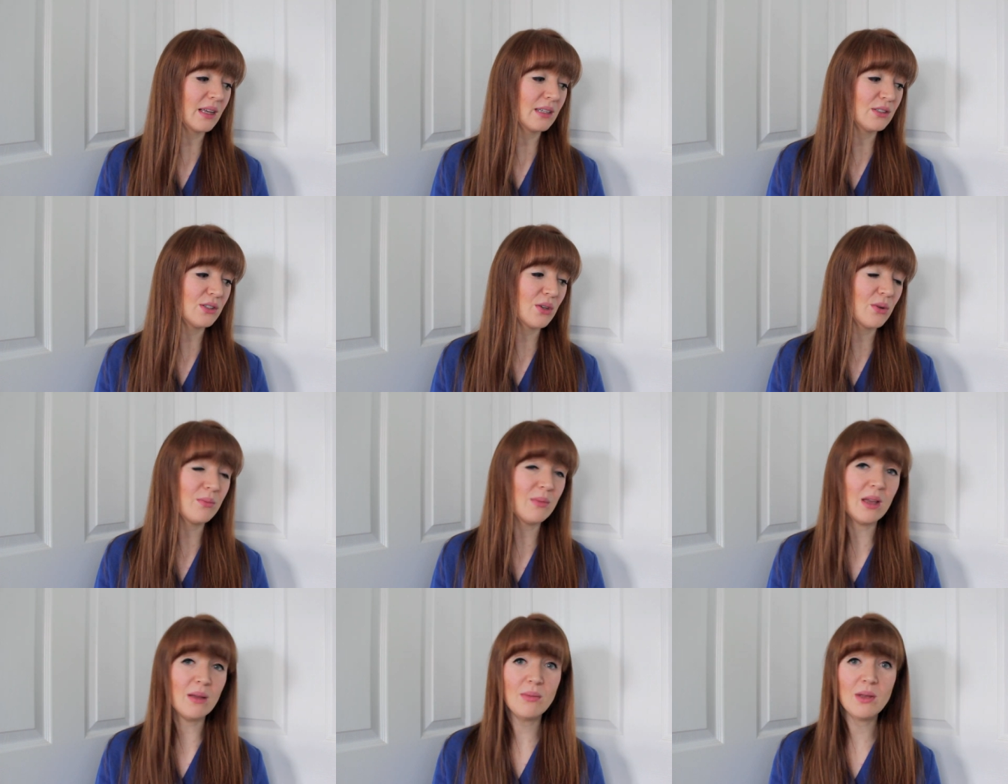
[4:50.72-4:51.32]

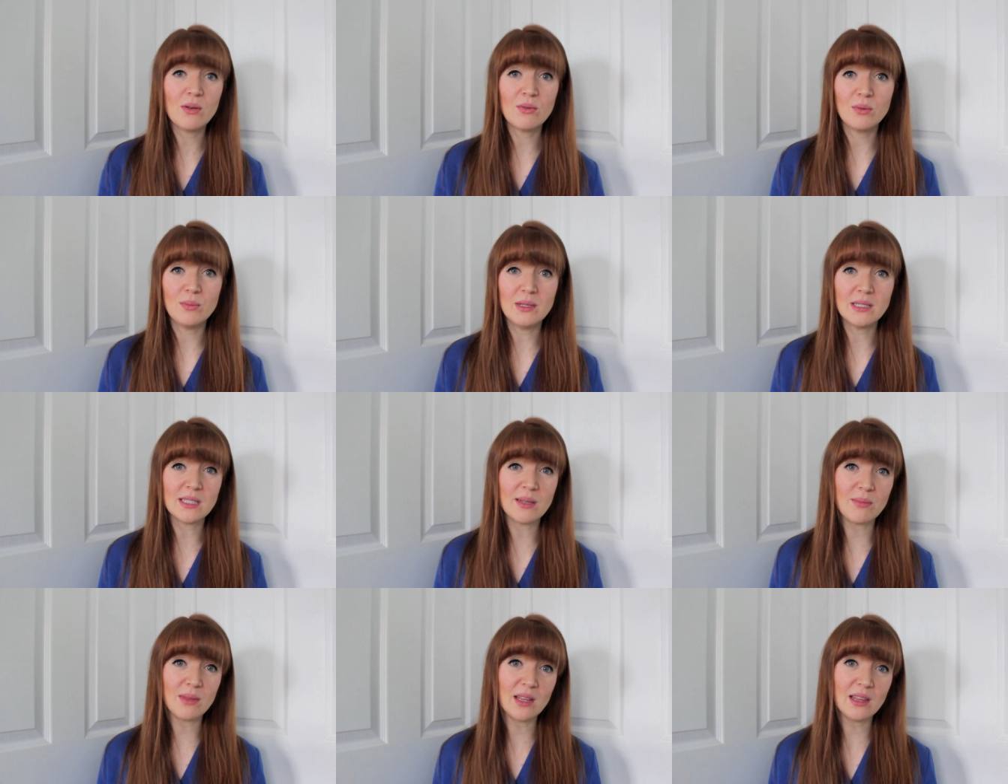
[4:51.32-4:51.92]
So maybe it would
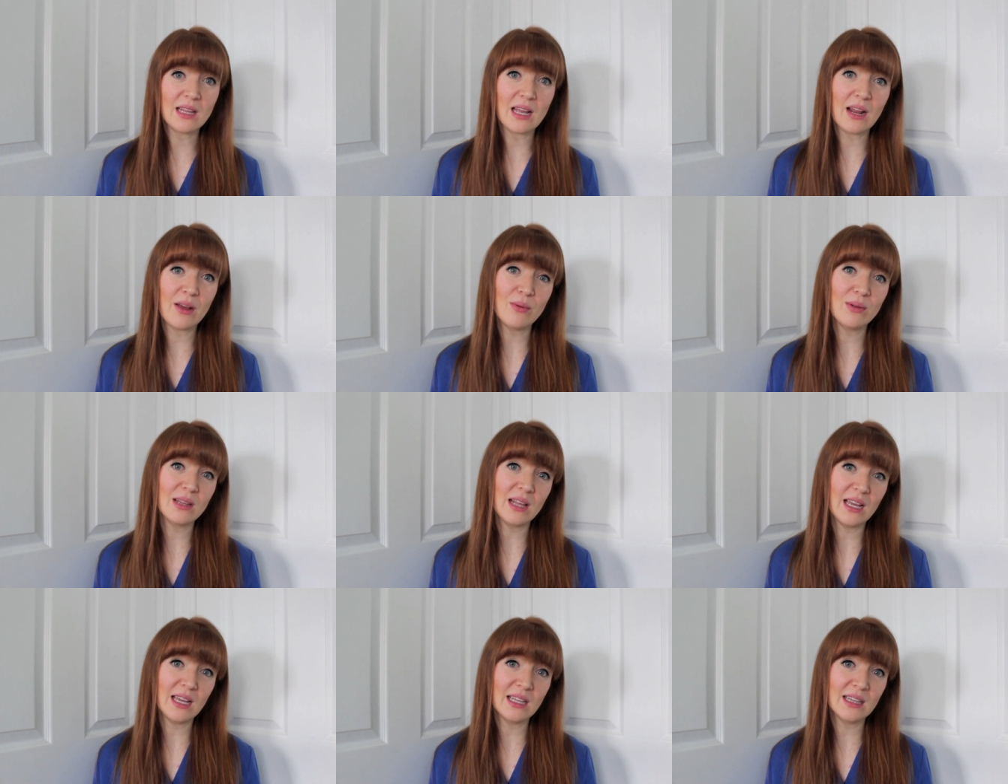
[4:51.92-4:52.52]
be something that I
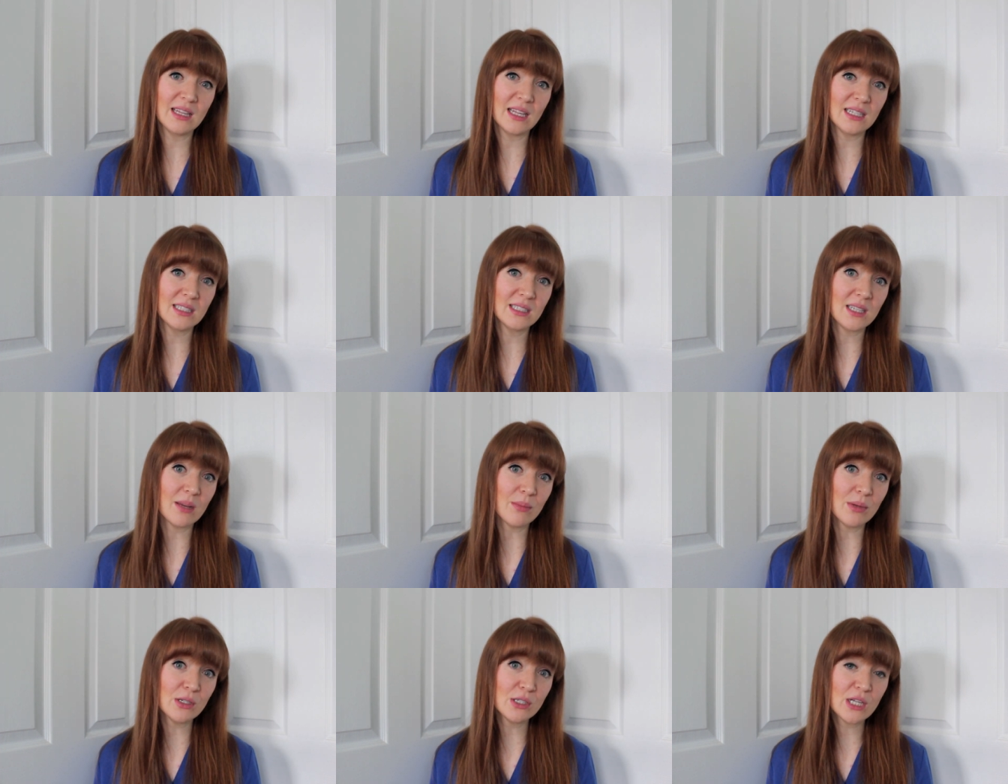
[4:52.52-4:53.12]
would like in like
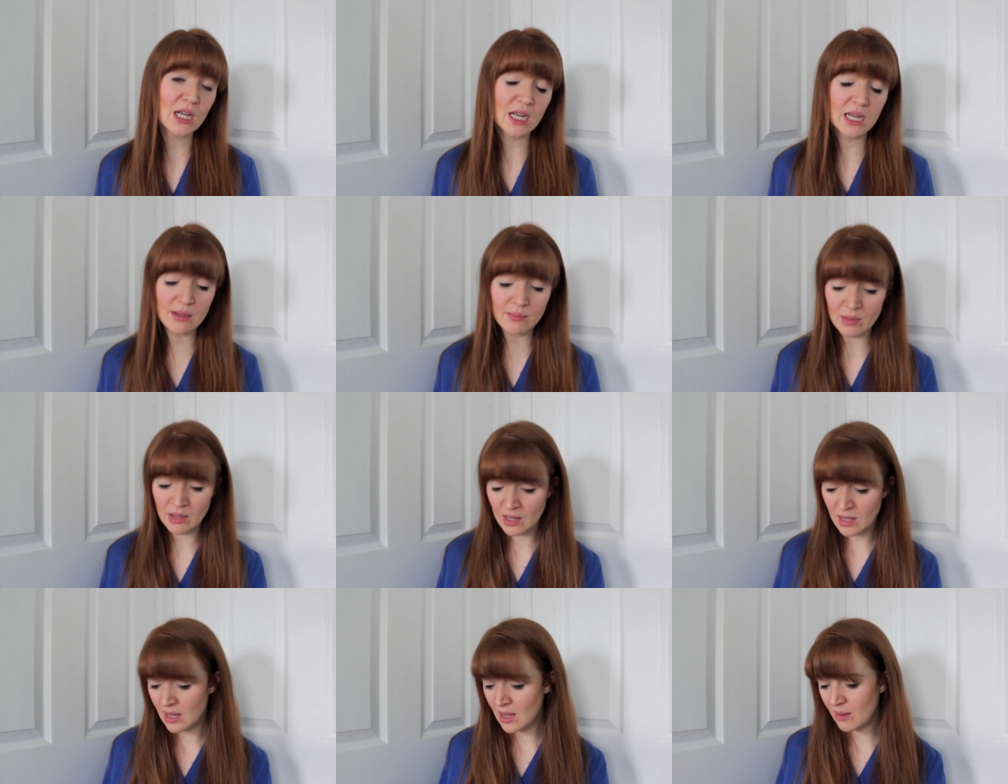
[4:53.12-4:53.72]

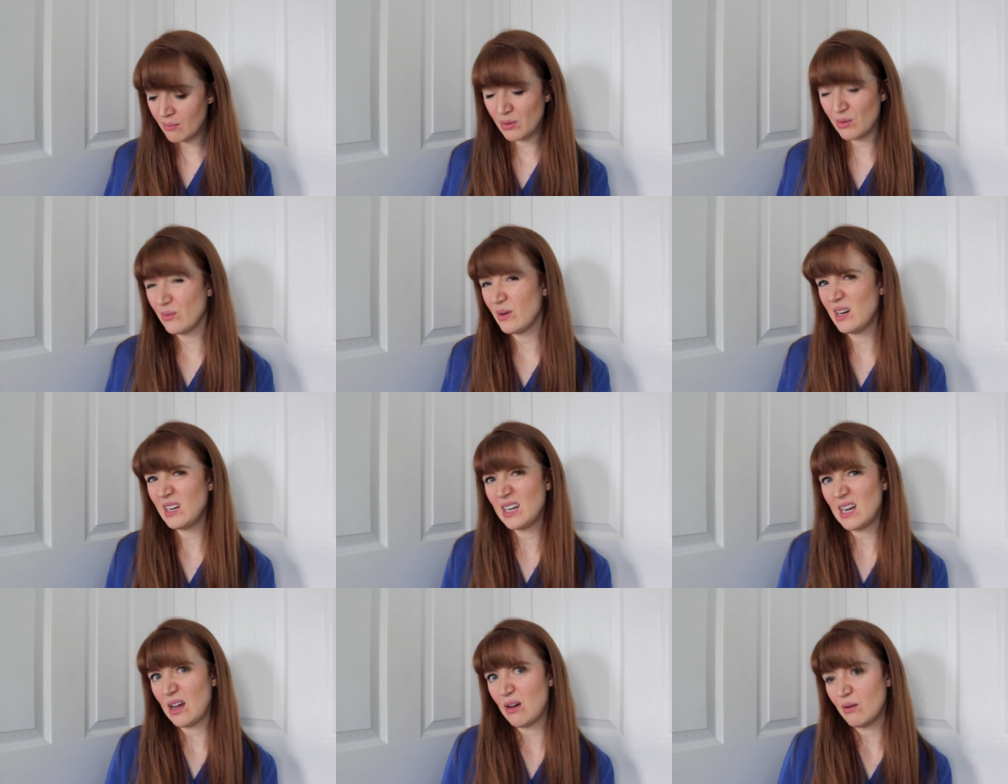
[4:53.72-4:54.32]
summertime, but
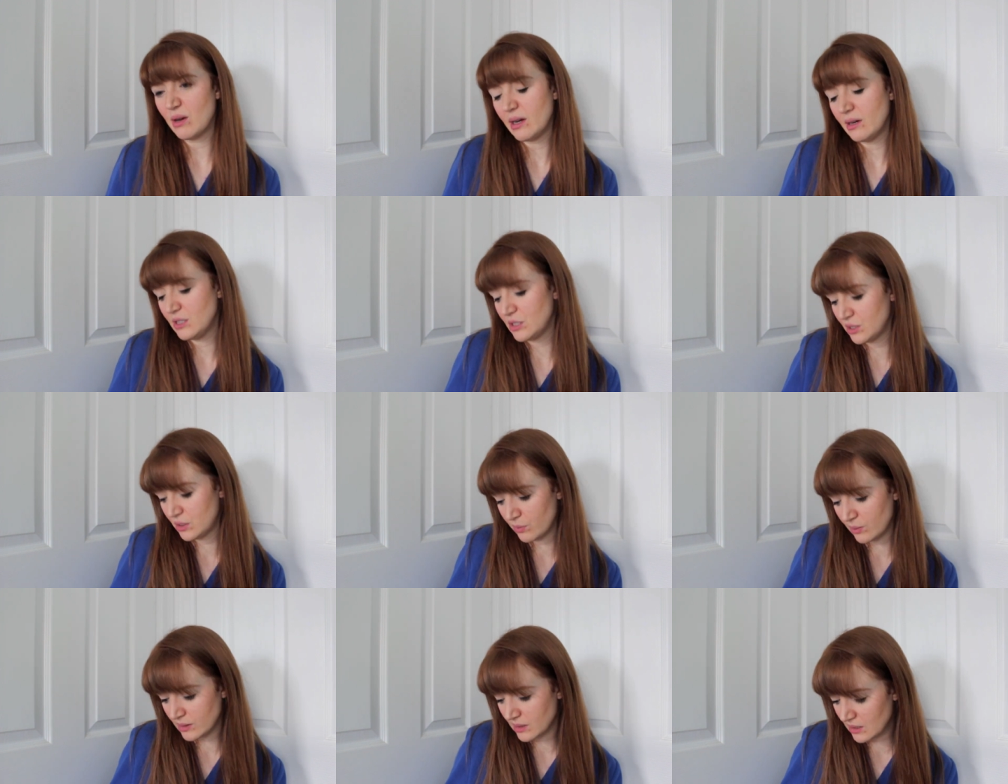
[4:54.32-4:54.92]
right now I
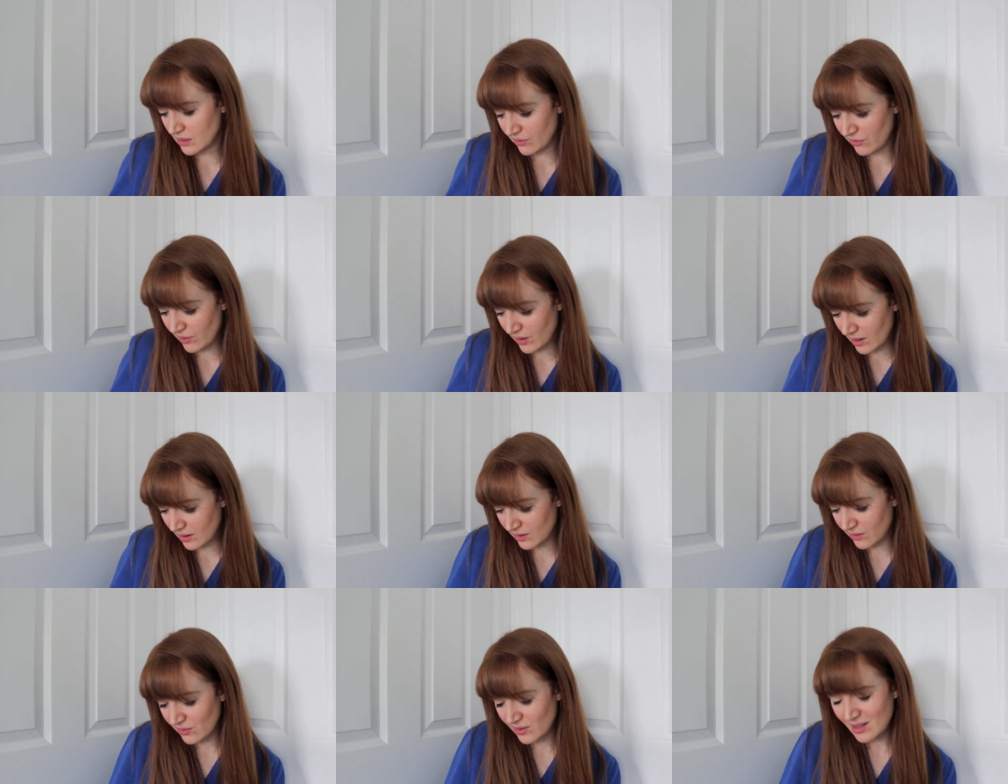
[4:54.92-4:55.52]
just wasn't a
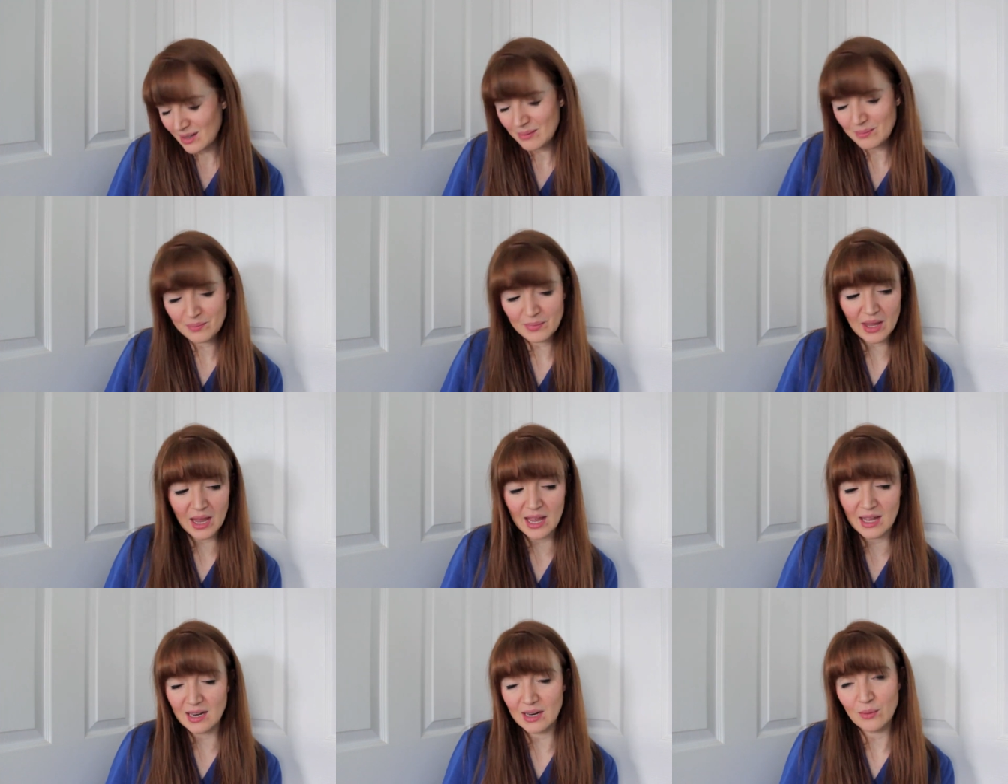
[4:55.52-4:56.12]
fan of it
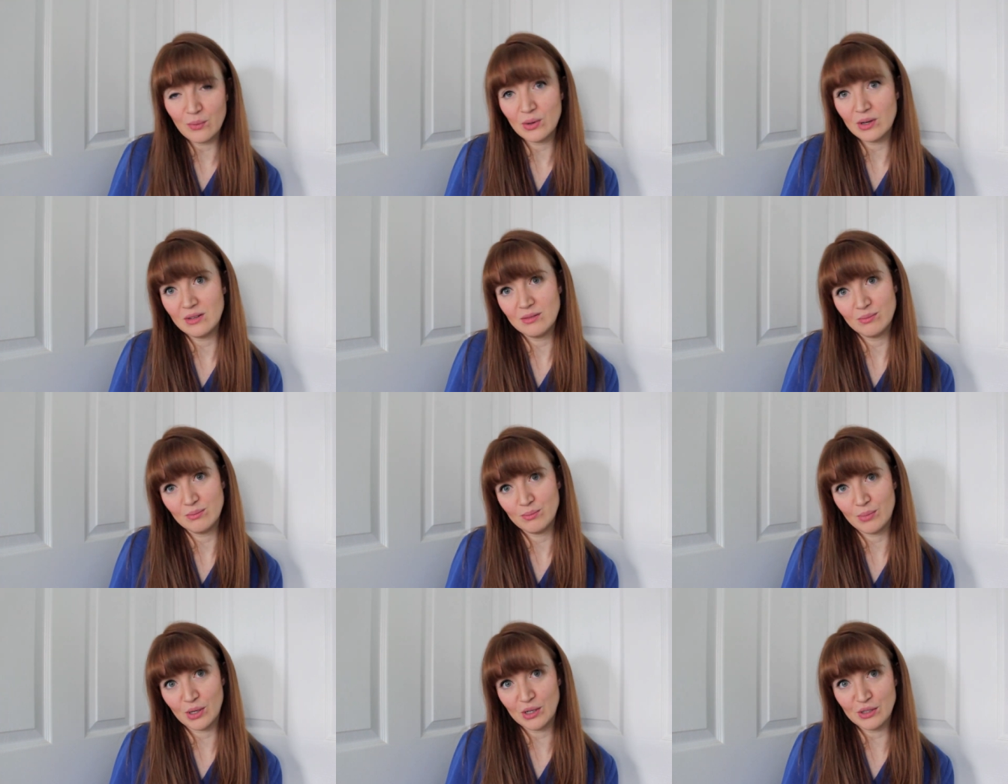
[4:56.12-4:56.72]
and I
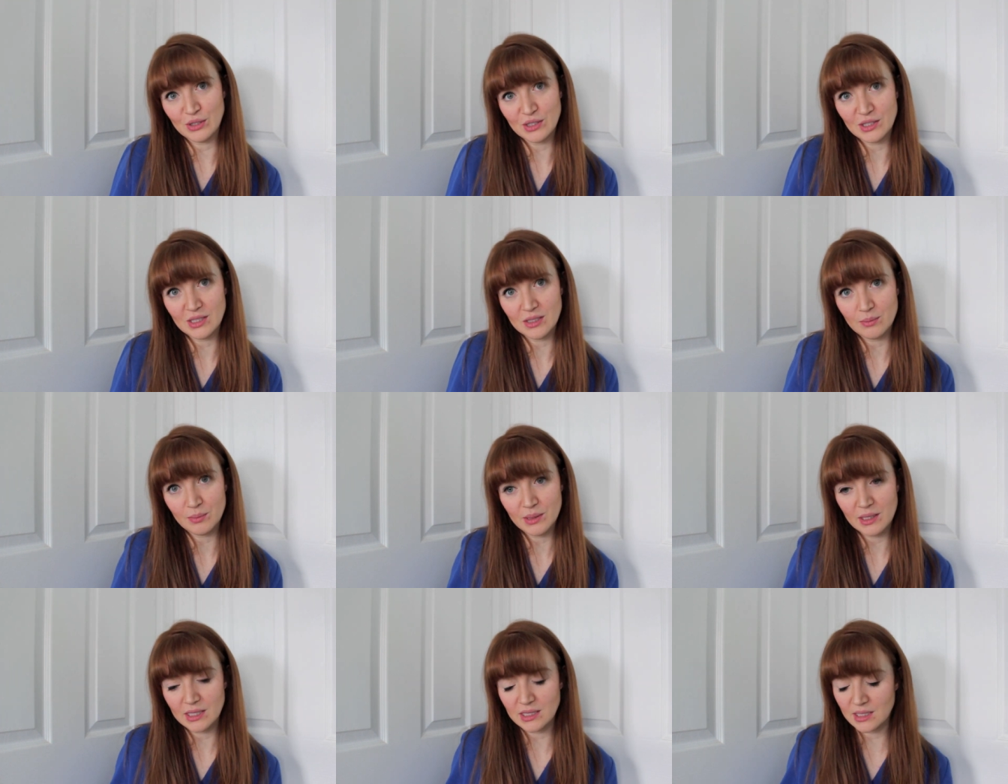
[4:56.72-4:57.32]
wouldn't purchase
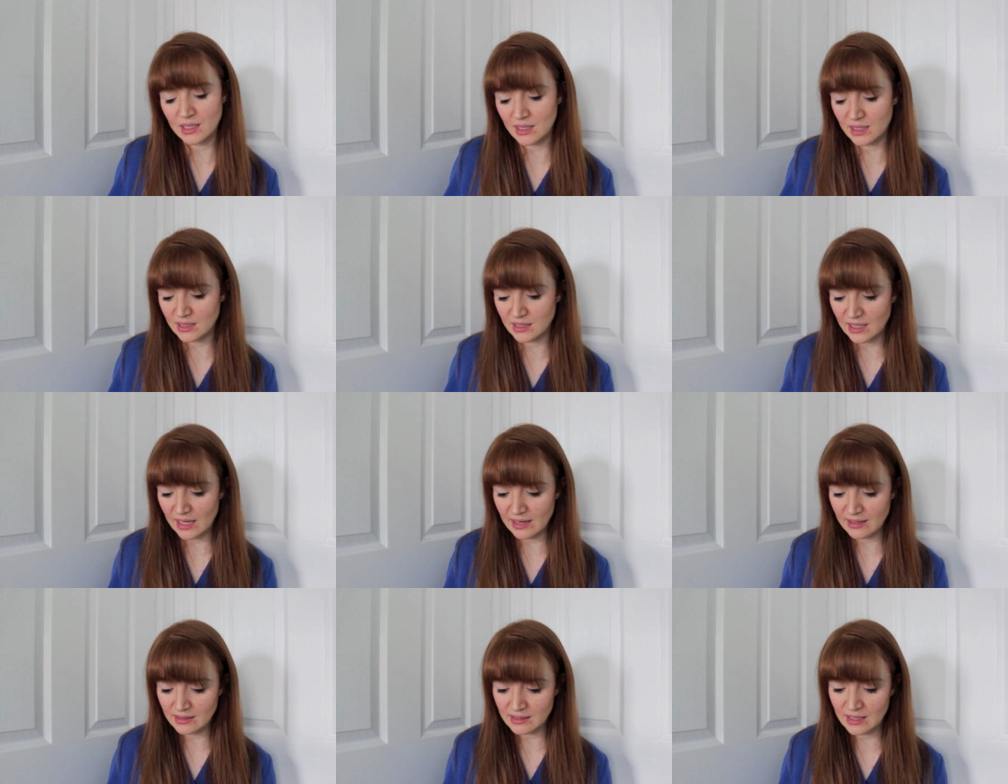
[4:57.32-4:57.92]
it because of the
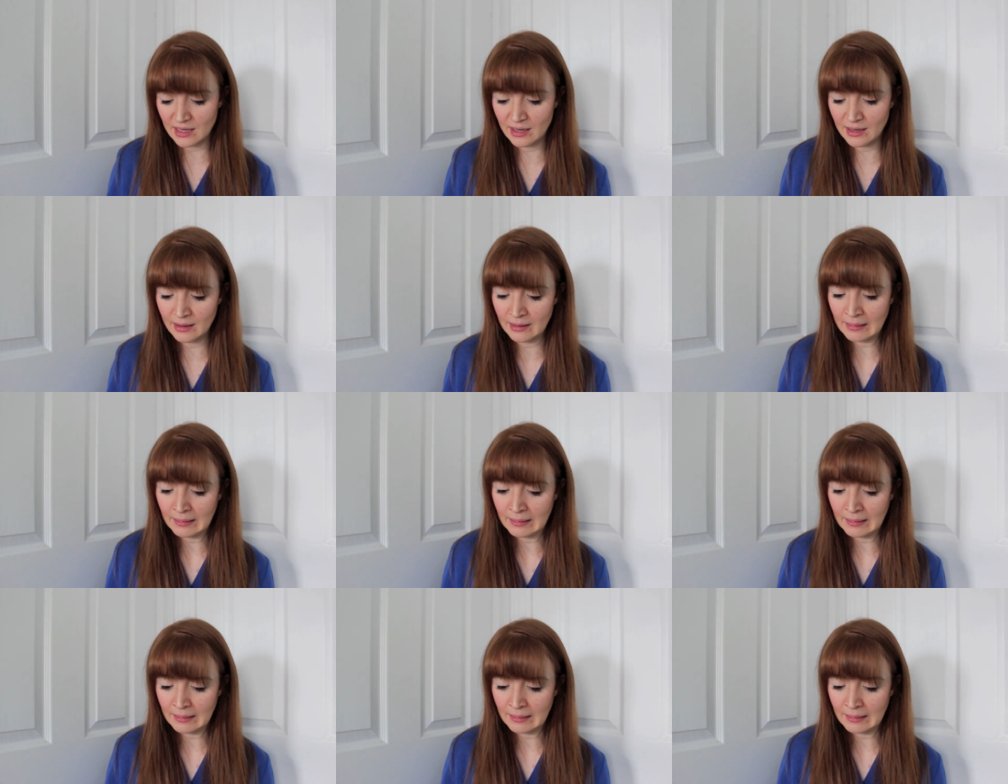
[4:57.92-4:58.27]
scent.